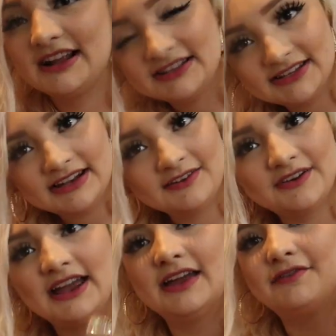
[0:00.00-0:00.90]
like i said if
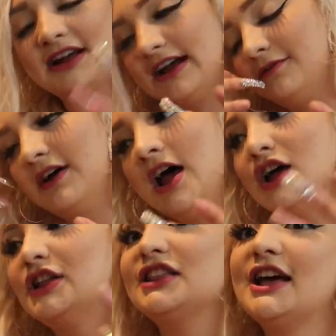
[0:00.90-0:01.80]
i ever have
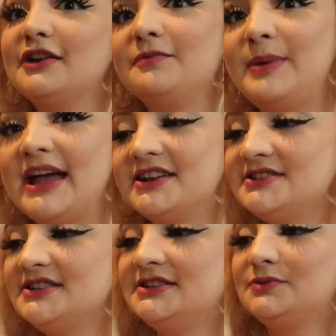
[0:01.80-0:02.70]
a lot of
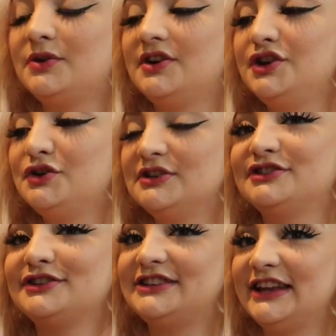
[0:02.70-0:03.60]
packagings where you know it
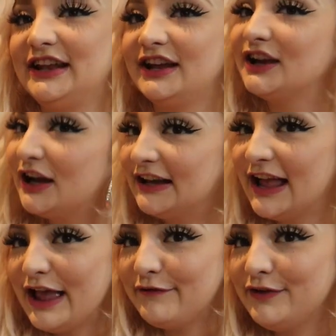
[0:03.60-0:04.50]
starts getting kind
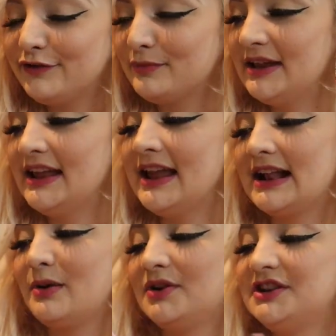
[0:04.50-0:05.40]
of heavy for me
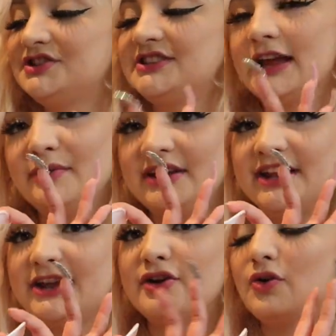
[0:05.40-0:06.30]
and i want to just carry it
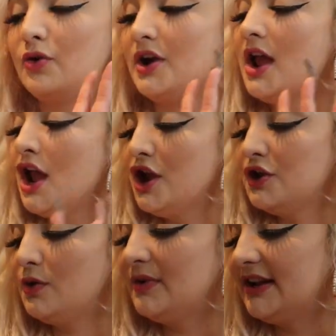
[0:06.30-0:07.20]
here or
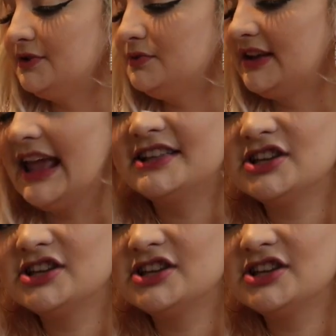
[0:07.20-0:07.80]
you know when i do cake